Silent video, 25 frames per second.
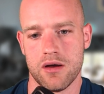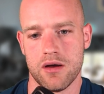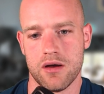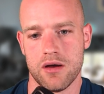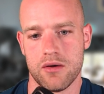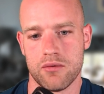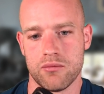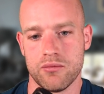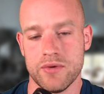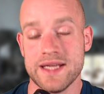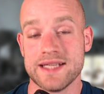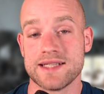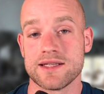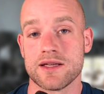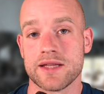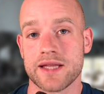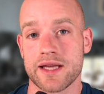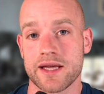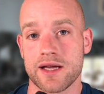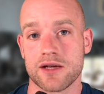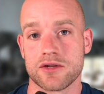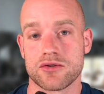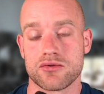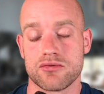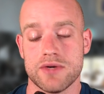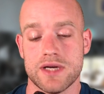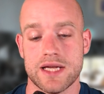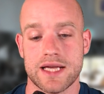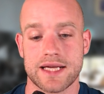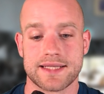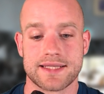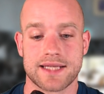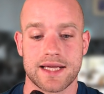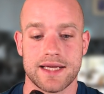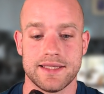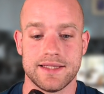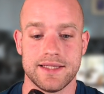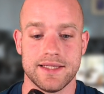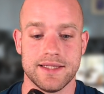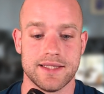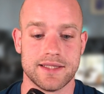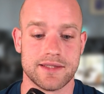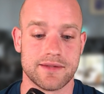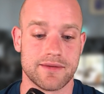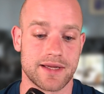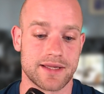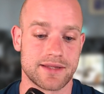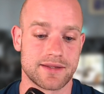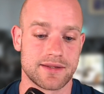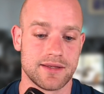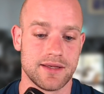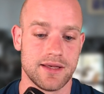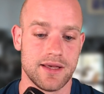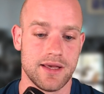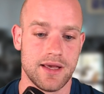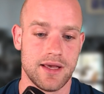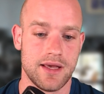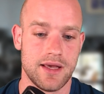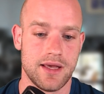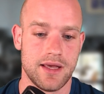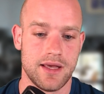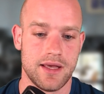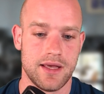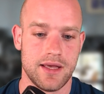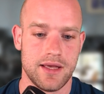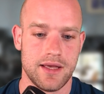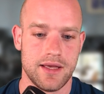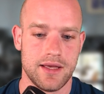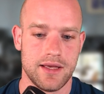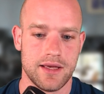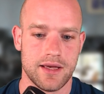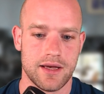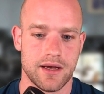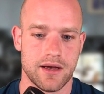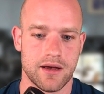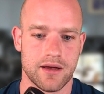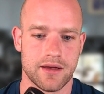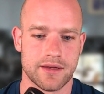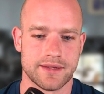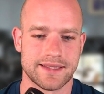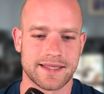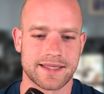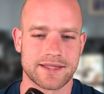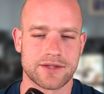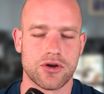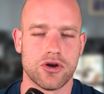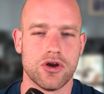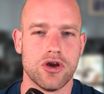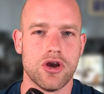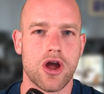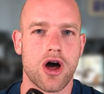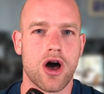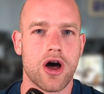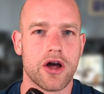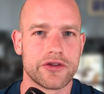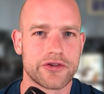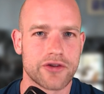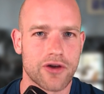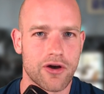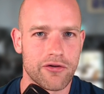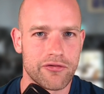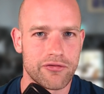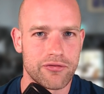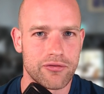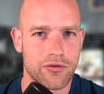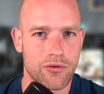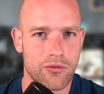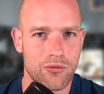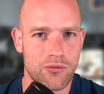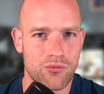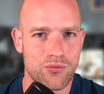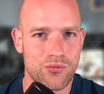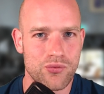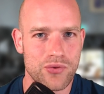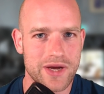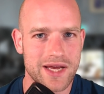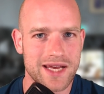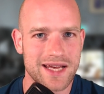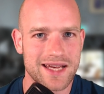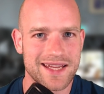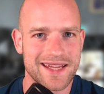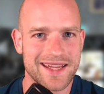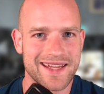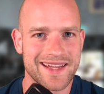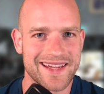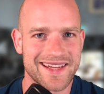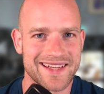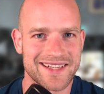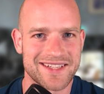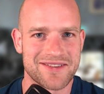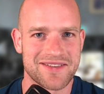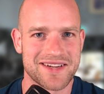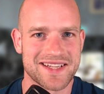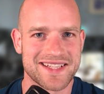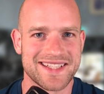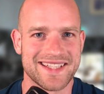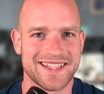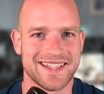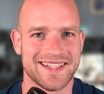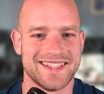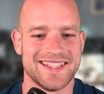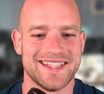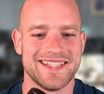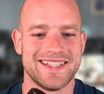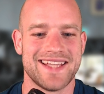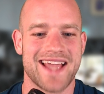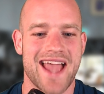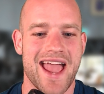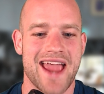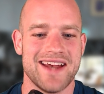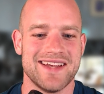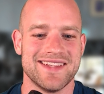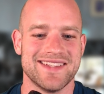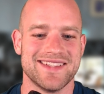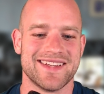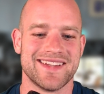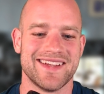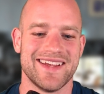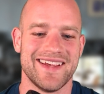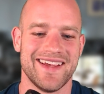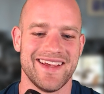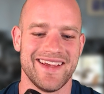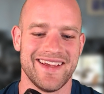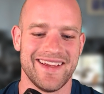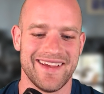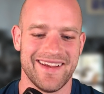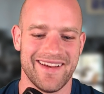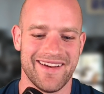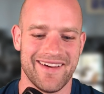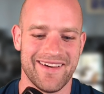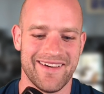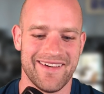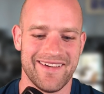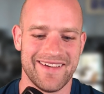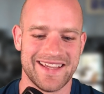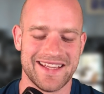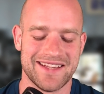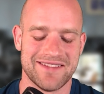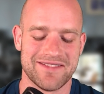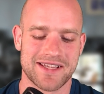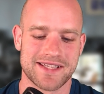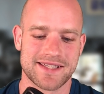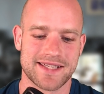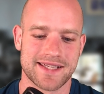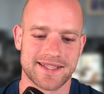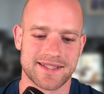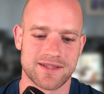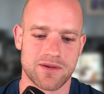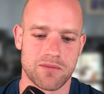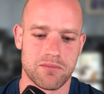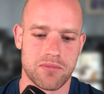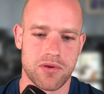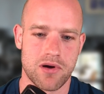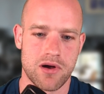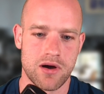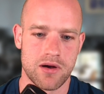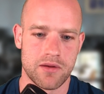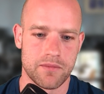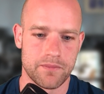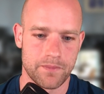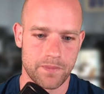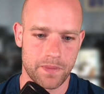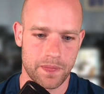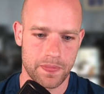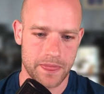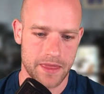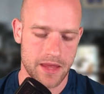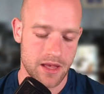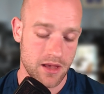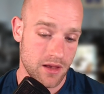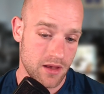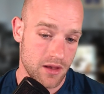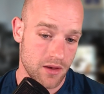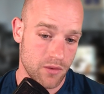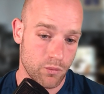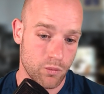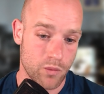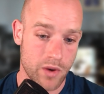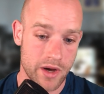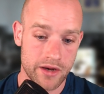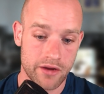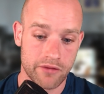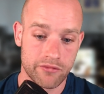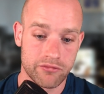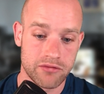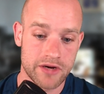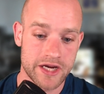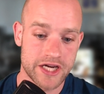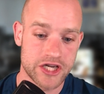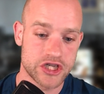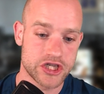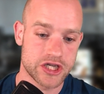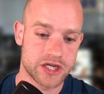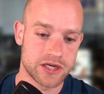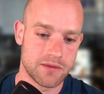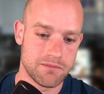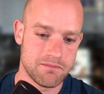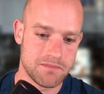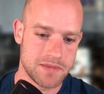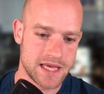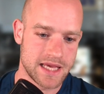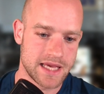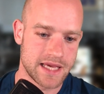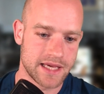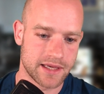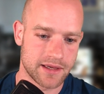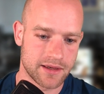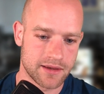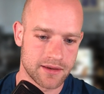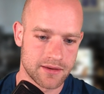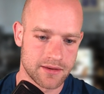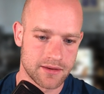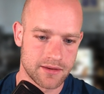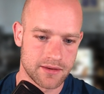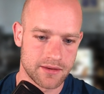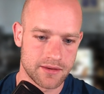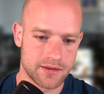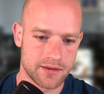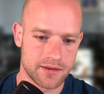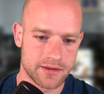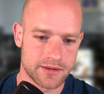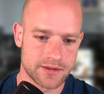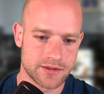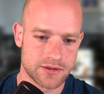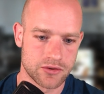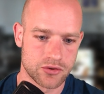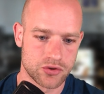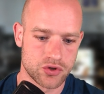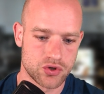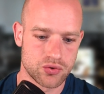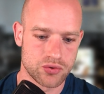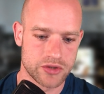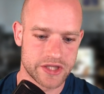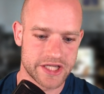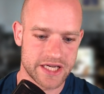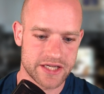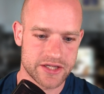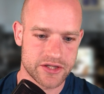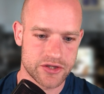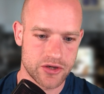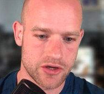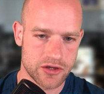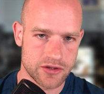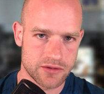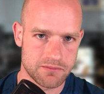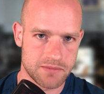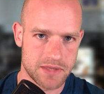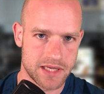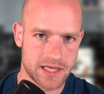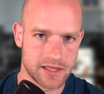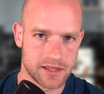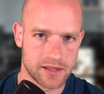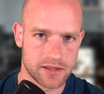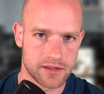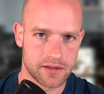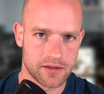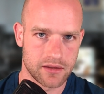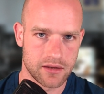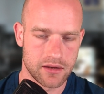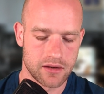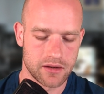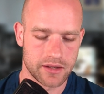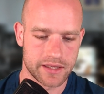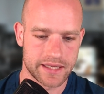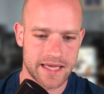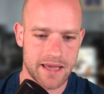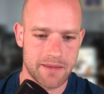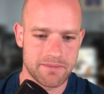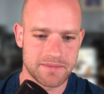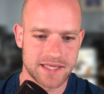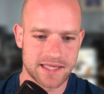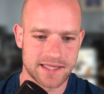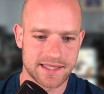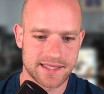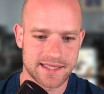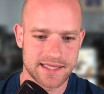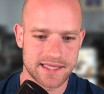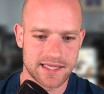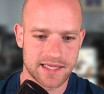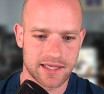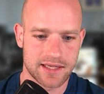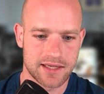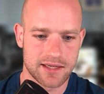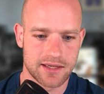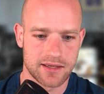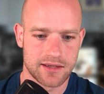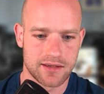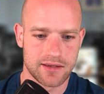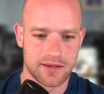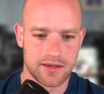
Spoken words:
reason I got really excited is that there is a lot of really interesting details in this example. One of which being the two gestures being kept in sync